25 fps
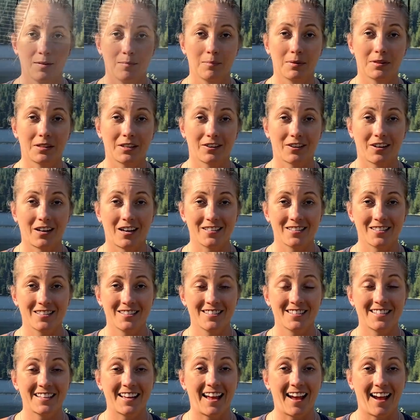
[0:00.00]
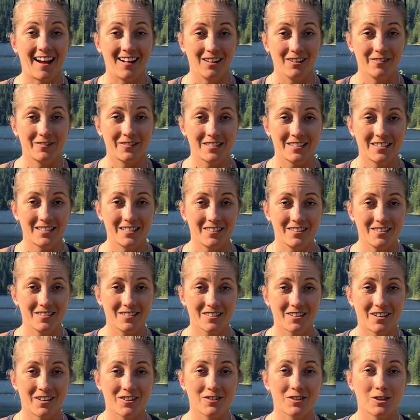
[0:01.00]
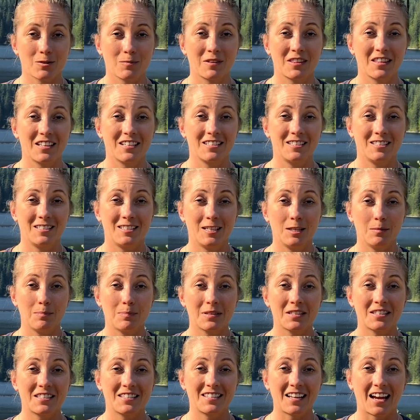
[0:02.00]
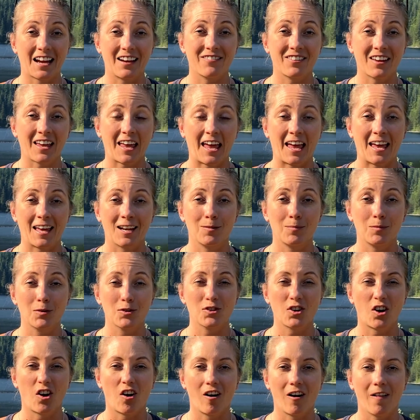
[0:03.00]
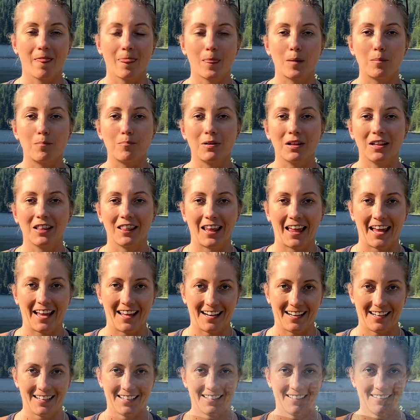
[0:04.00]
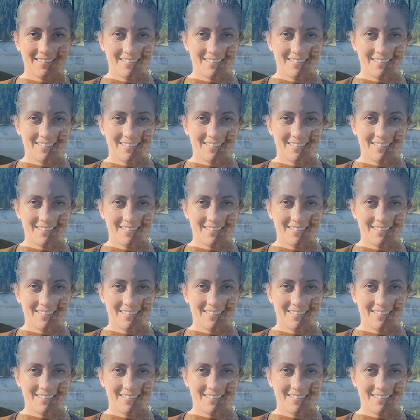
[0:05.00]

But their cousins, elephant seals, are some of the deepest diving animals on the planet.